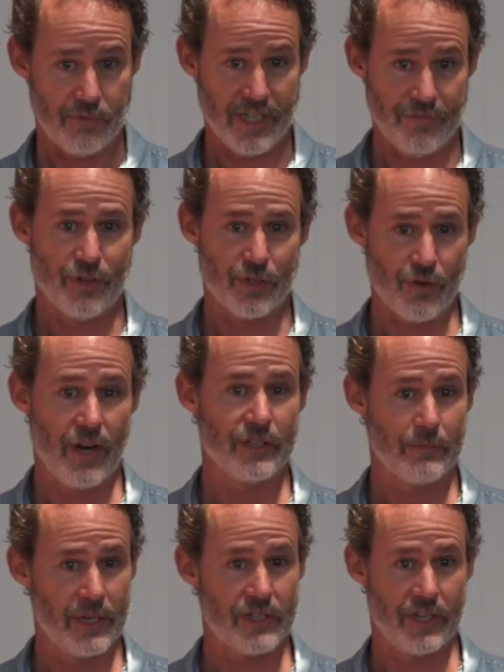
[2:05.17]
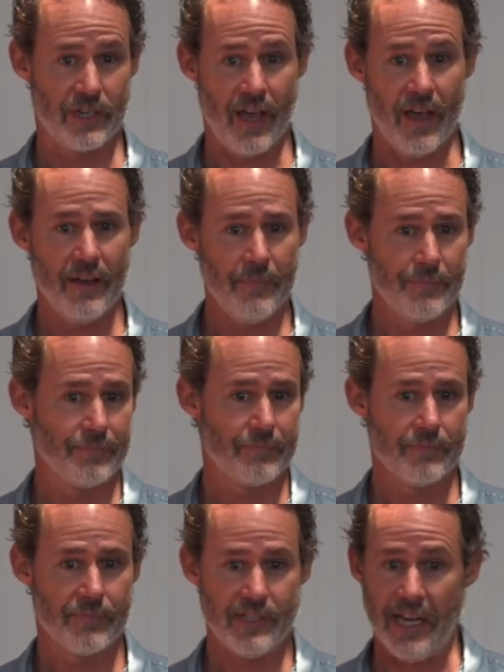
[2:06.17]
Different transmission, yeah?
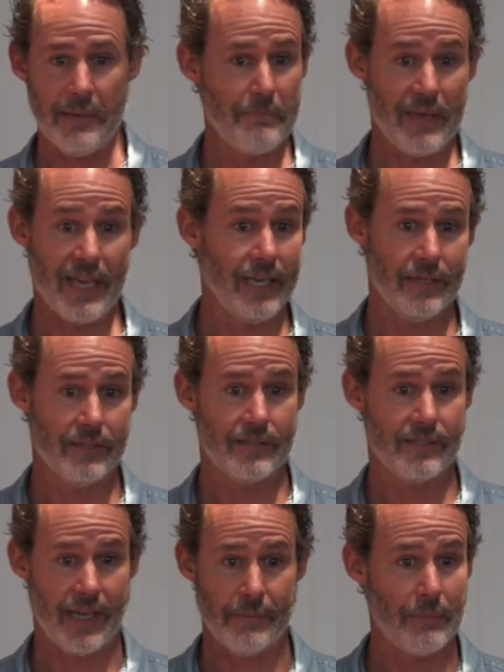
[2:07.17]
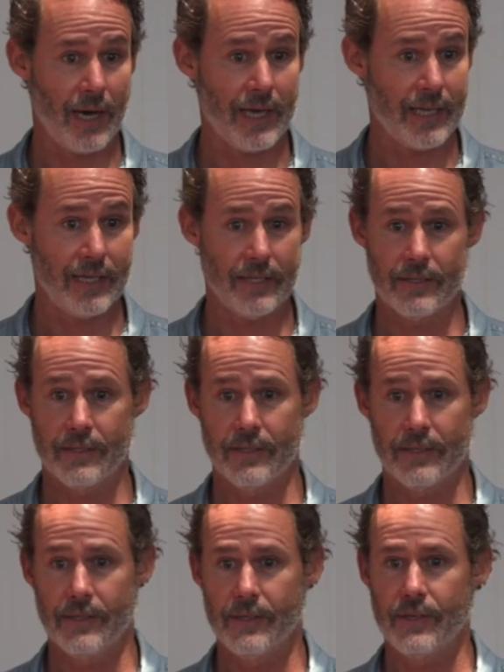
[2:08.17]
Same me, same body,
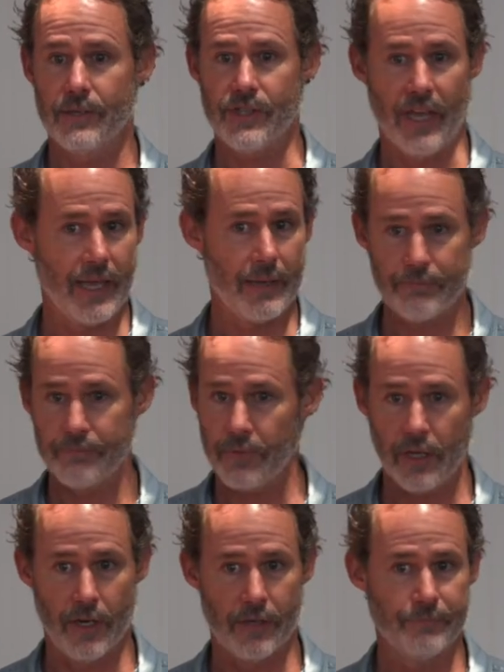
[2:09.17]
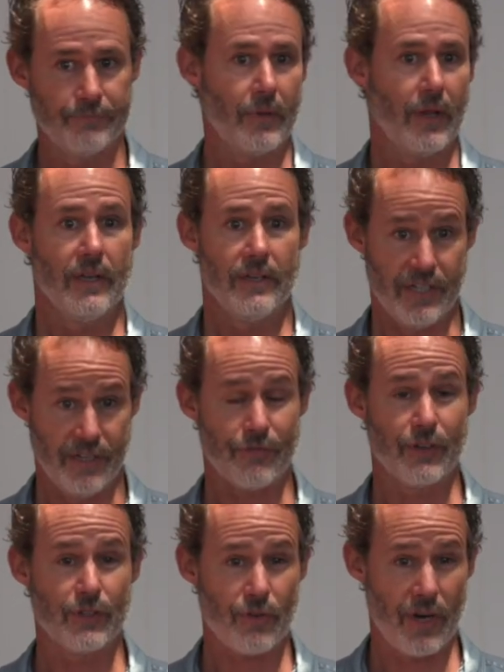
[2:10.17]
same, you know,
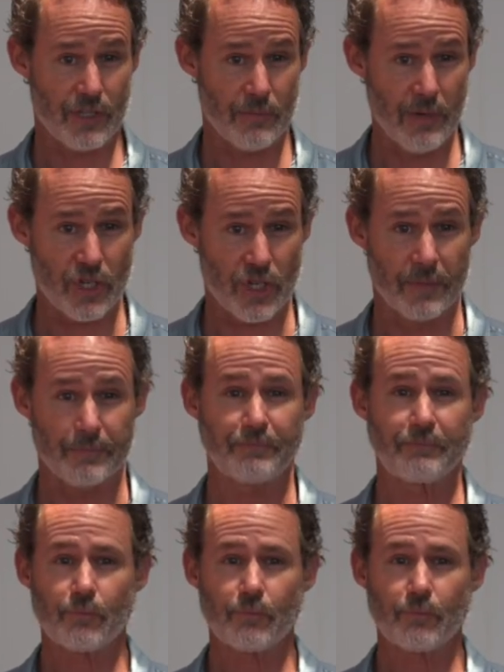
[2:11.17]
different transmission.